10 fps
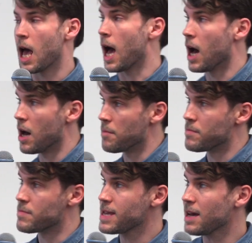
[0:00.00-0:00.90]

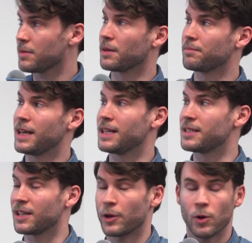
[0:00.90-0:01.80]
And I'm here
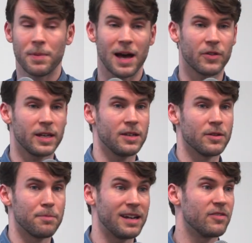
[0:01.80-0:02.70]
to tell you about the
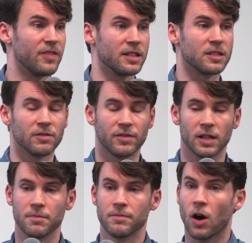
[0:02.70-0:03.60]
benefits of
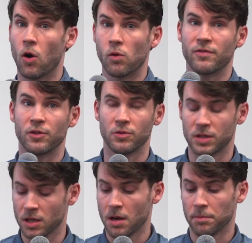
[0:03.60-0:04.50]
a whole
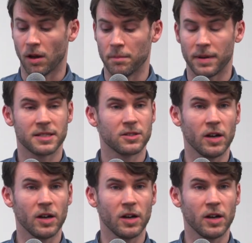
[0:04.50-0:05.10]
food plant-based